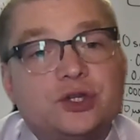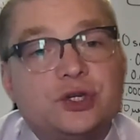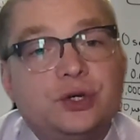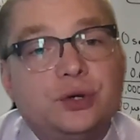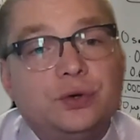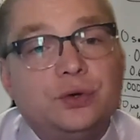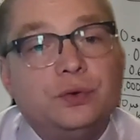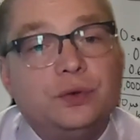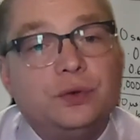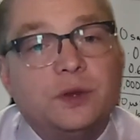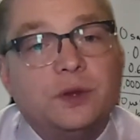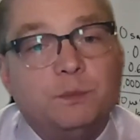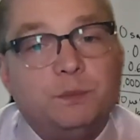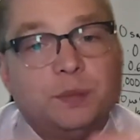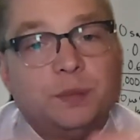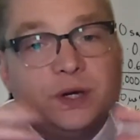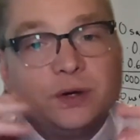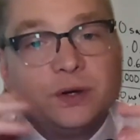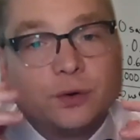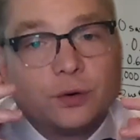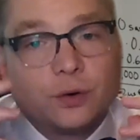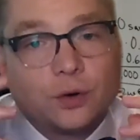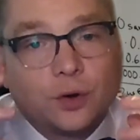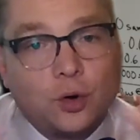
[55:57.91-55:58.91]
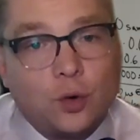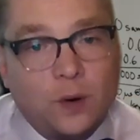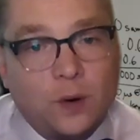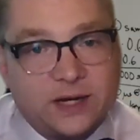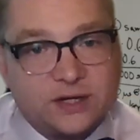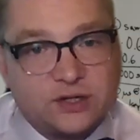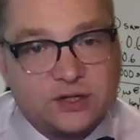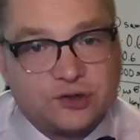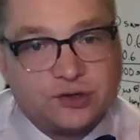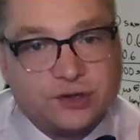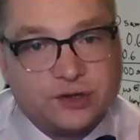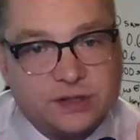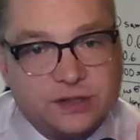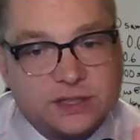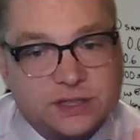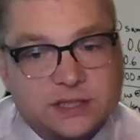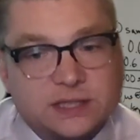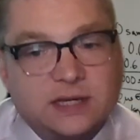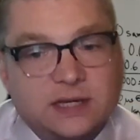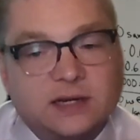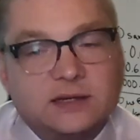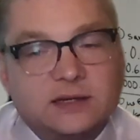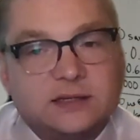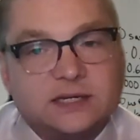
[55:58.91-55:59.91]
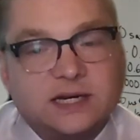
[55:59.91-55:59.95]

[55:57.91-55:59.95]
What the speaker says: to the bigger questions that a